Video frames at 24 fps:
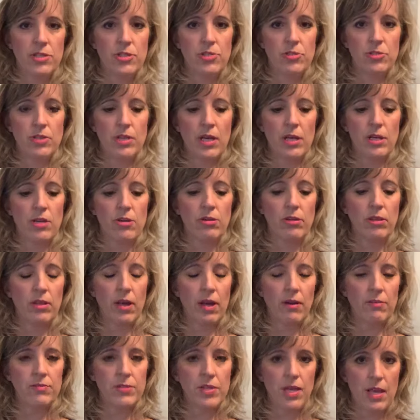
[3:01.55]
you take your
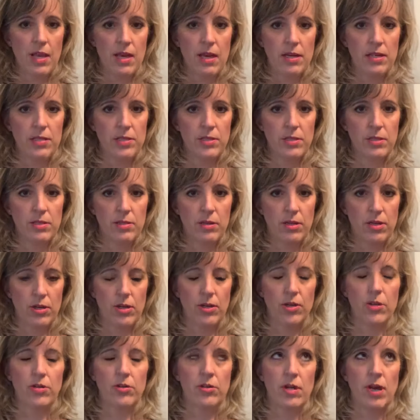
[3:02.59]
left hand or
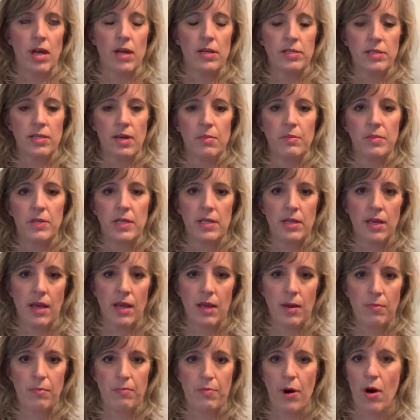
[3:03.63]
your non-dominant
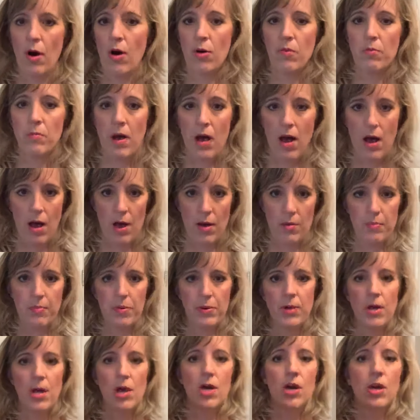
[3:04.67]
hand, palm up.
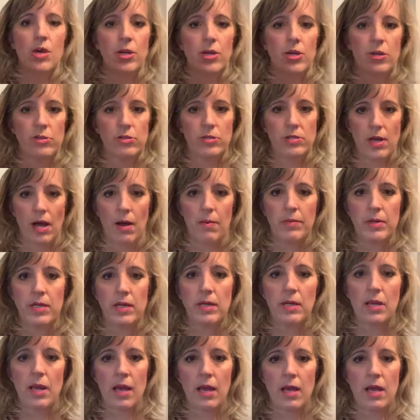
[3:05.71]
Your
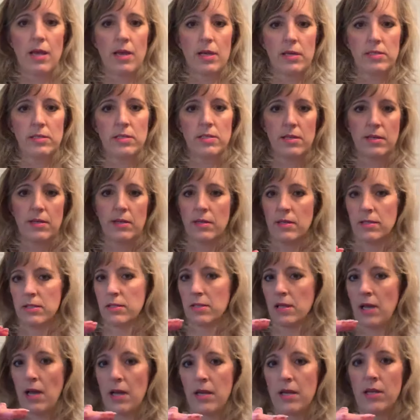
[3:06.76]
dominant hand is
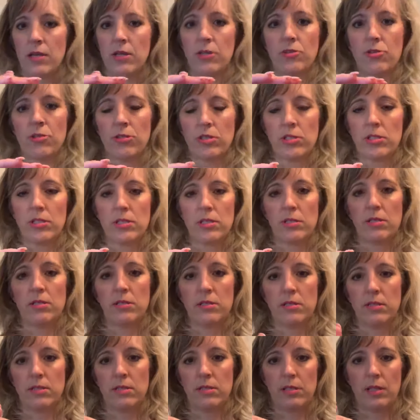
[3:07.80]
kind of crooked
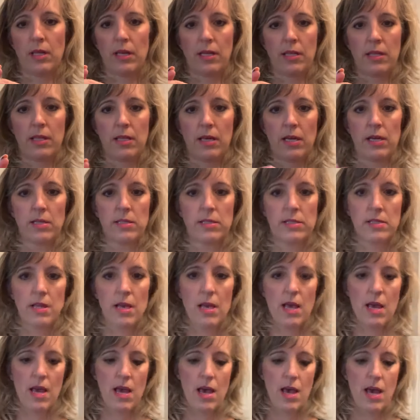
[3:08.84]
like this,
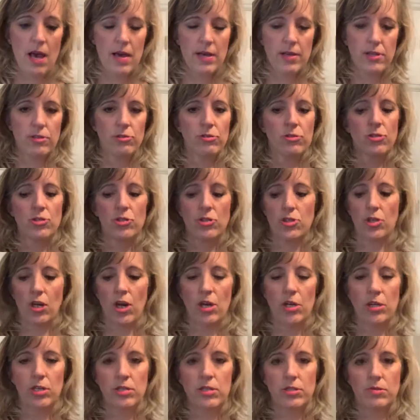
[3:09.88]
and you
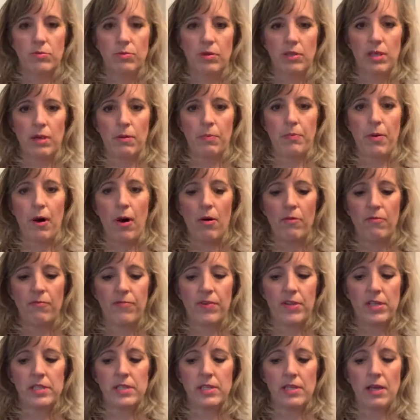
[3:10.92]
start with it palm
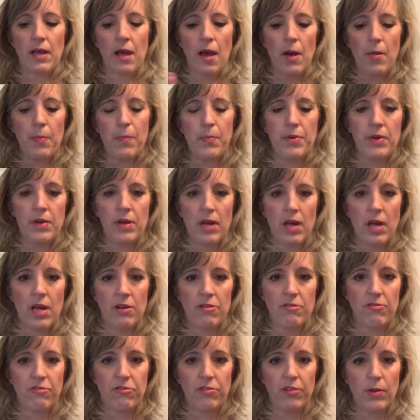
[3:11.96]
facing up
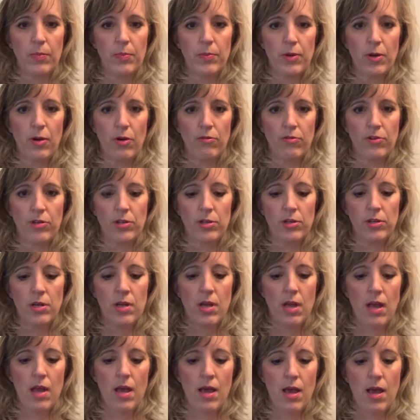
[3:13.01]
and flip it over
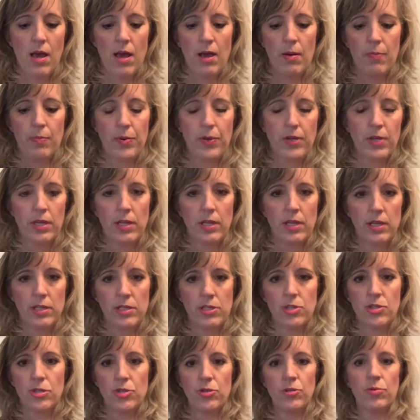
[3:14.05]
and put it
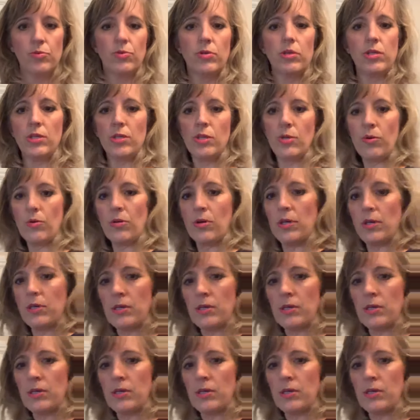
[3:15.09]
into your